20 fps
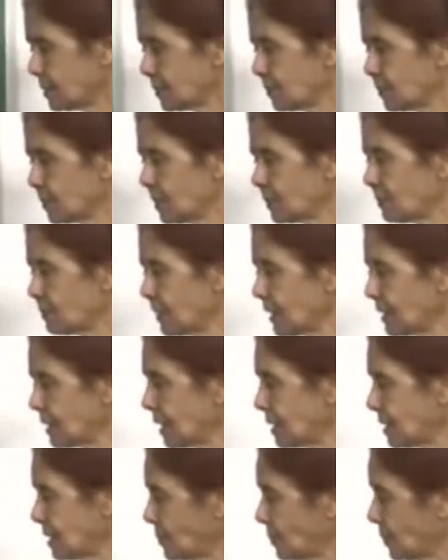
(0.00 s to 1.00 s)
their finite
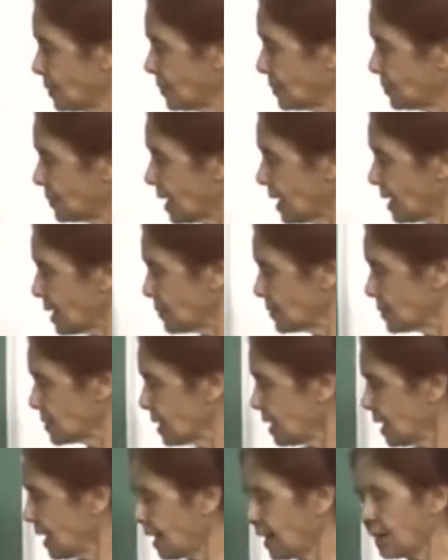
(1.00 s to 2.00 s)
number of times
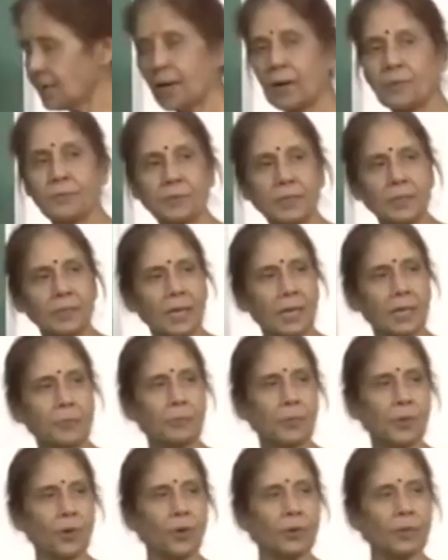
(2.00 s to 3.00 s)
and after that
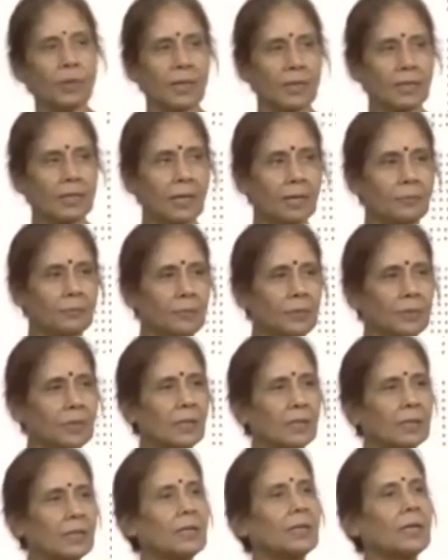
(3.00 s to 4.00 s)
beyond that time period
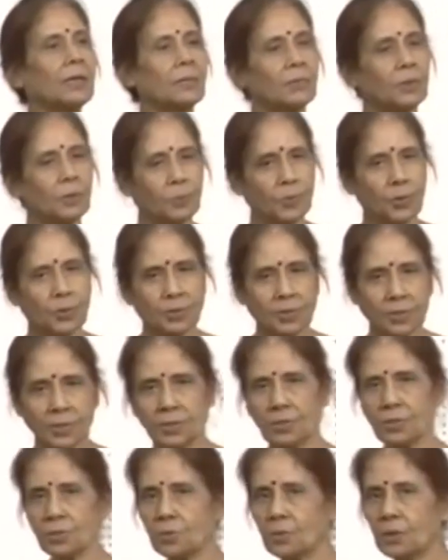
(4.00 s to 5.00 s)
the process is
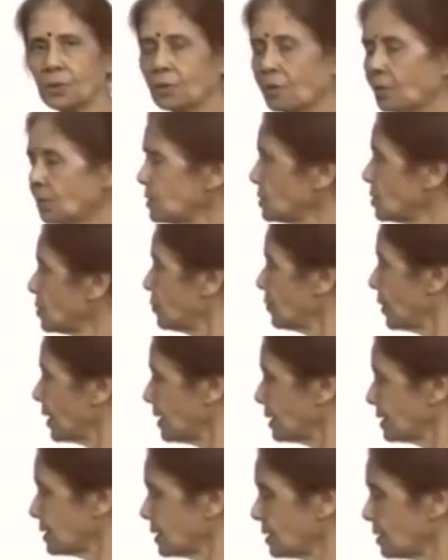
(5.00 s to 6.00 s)
going on. So, where does
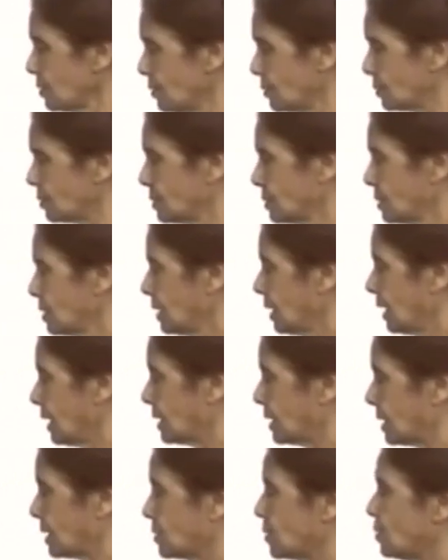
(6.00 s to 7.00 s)
it go? It
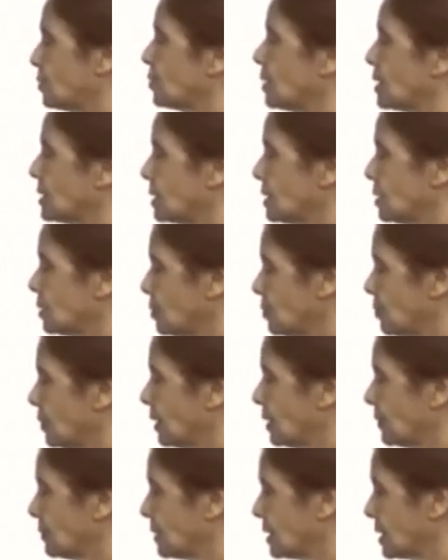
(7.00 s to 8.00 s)
has to transit to one of
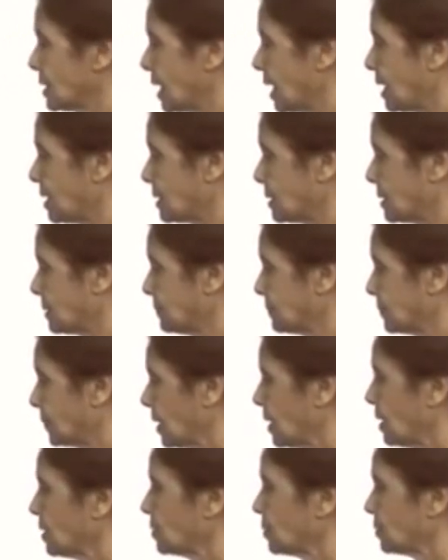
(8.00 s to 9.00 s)
the states
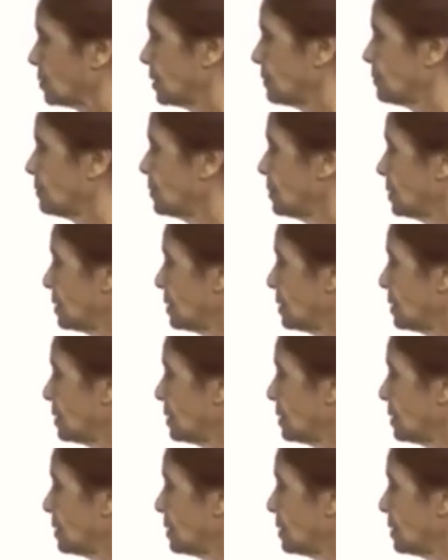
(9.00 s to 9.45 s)
so, therefore,